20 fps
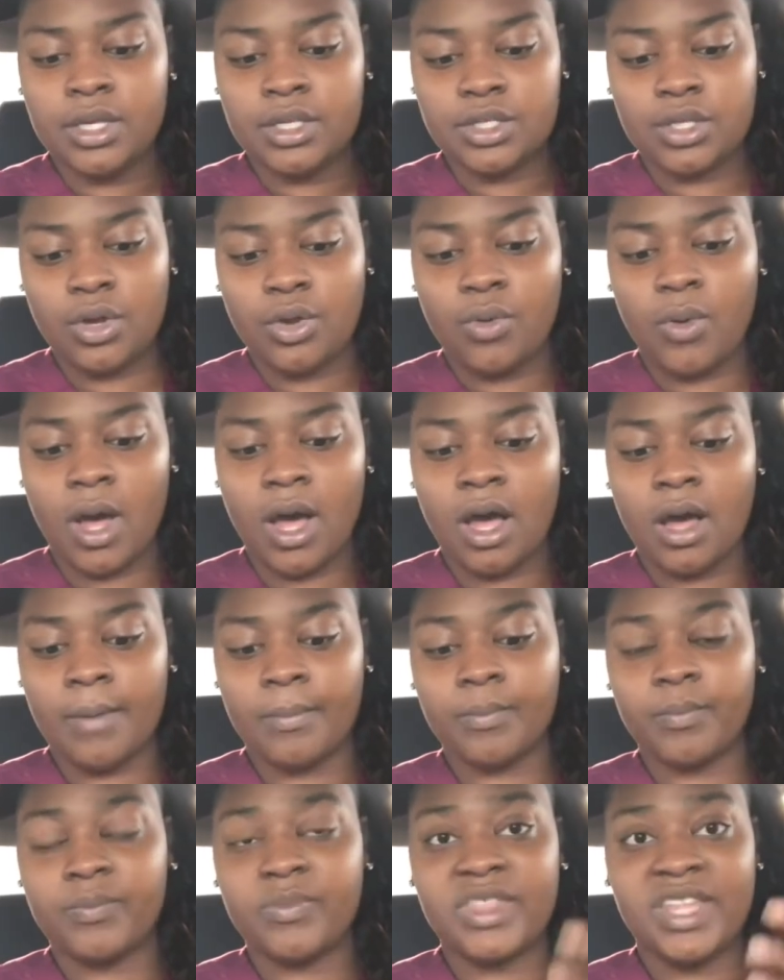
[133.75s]
so
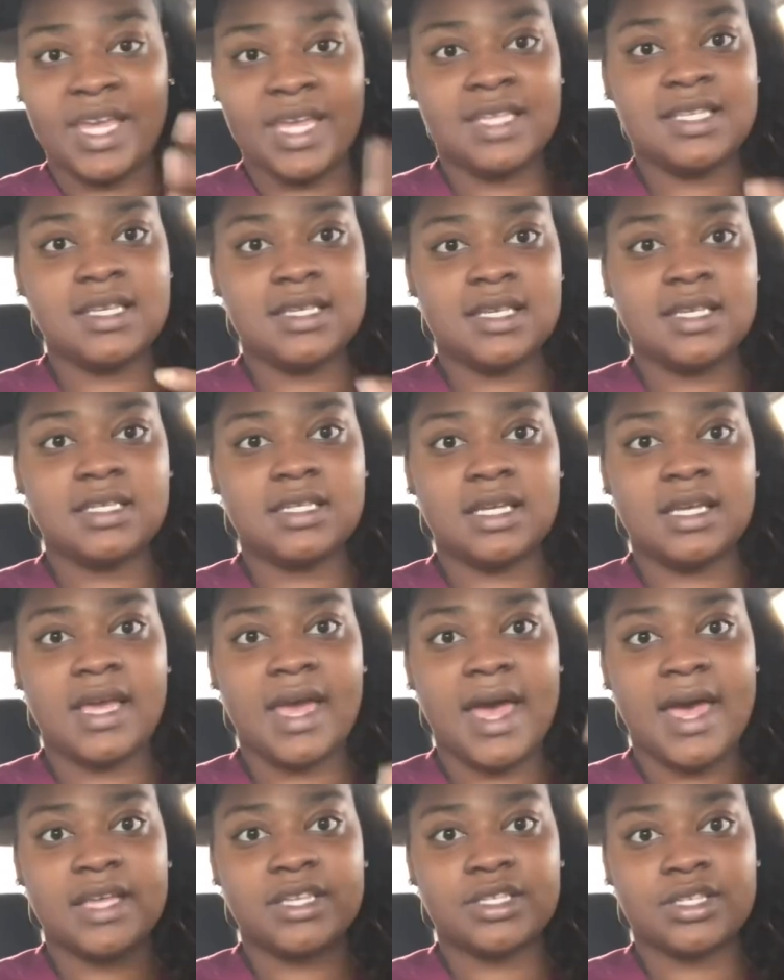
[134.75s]
um the ncct
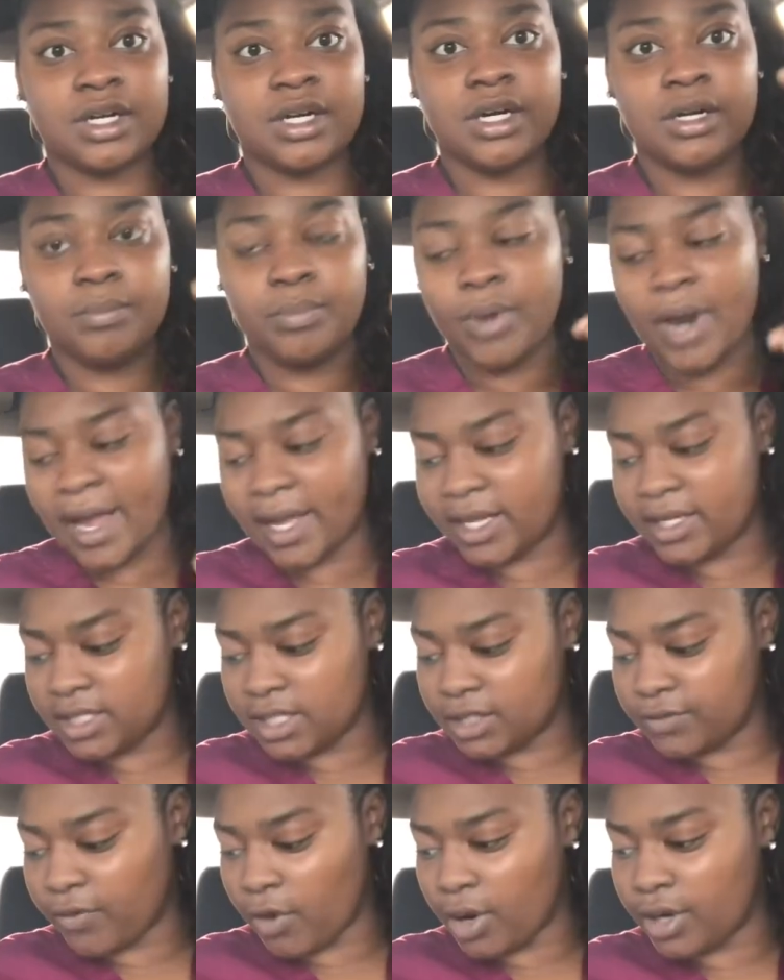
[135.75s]
has certain brackets
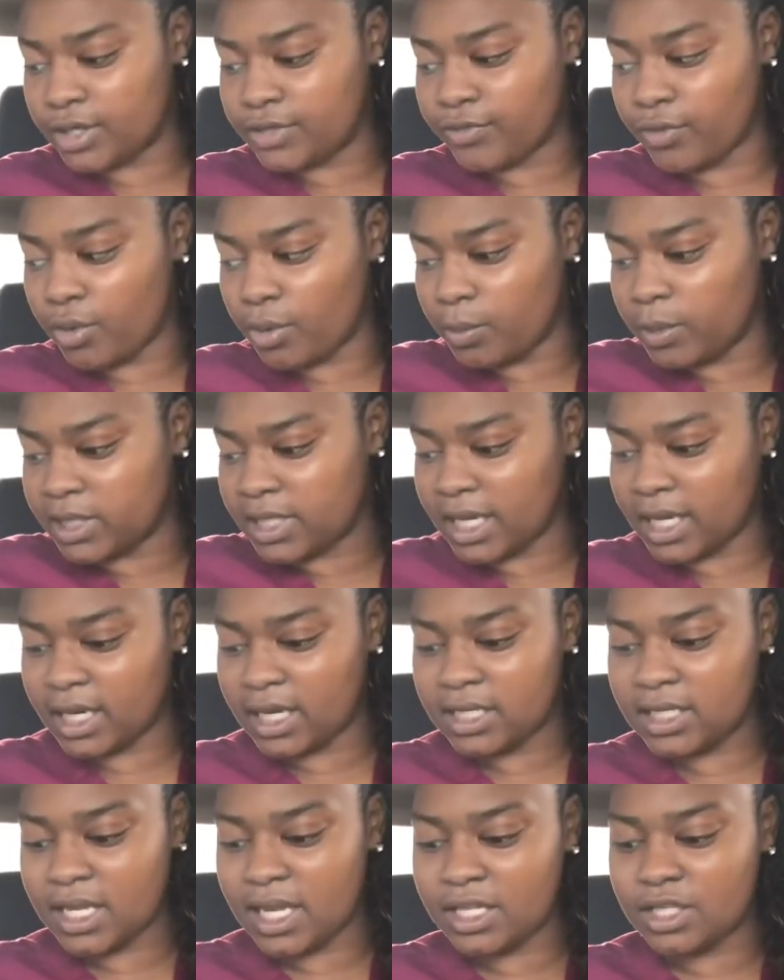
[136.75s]
as far as for when taking
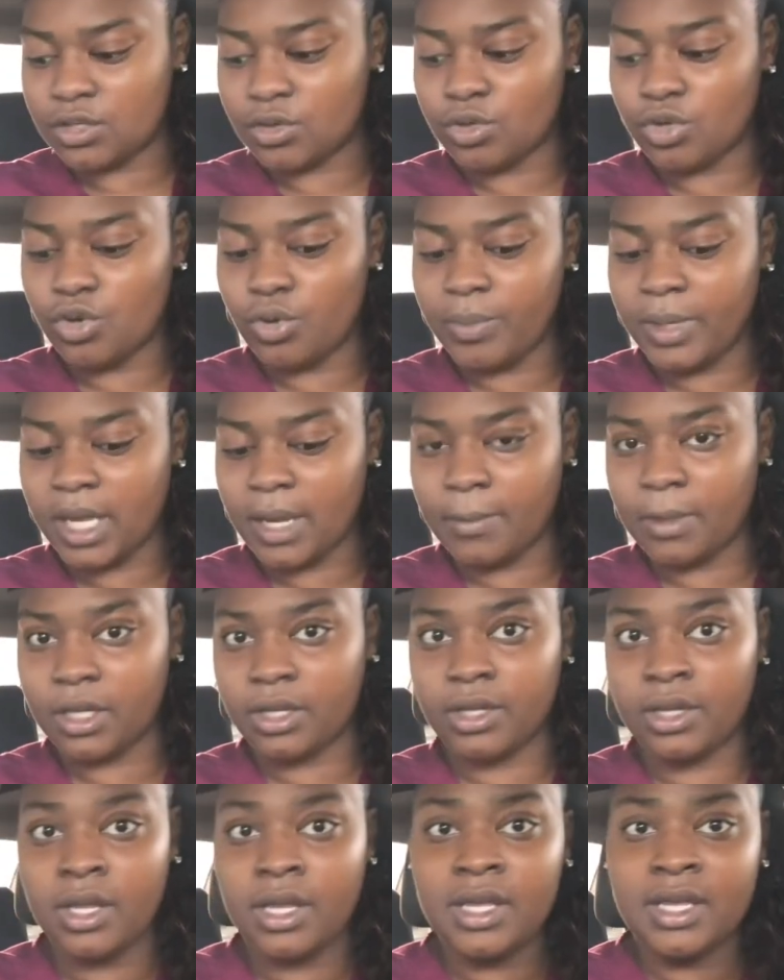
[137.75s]
the test so you'll be able
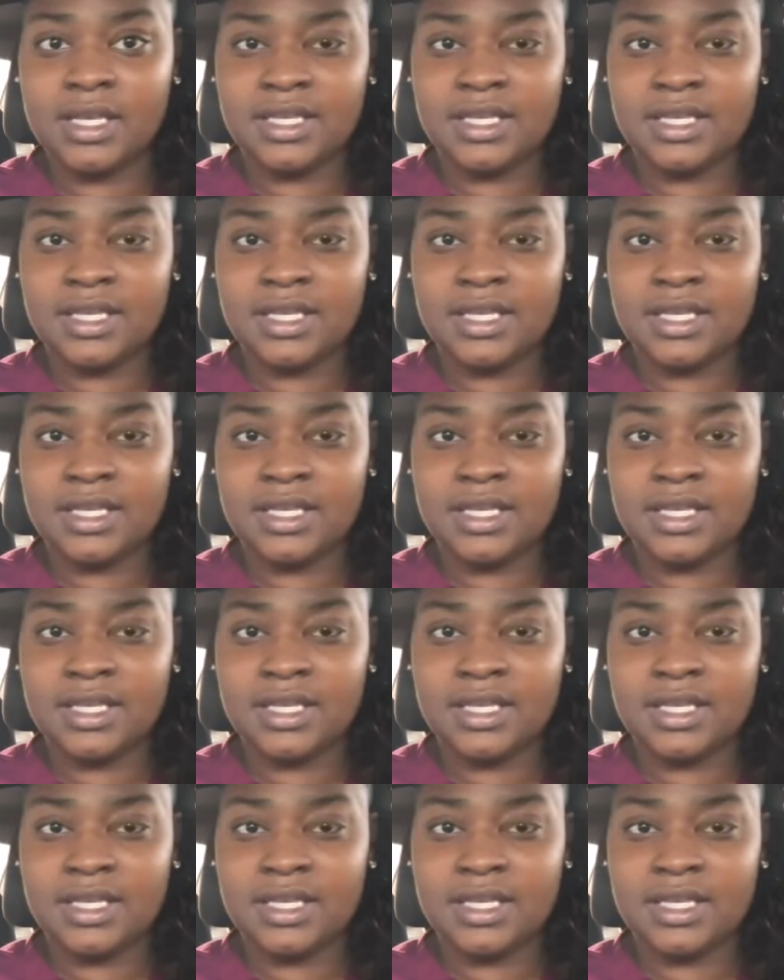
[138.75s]
to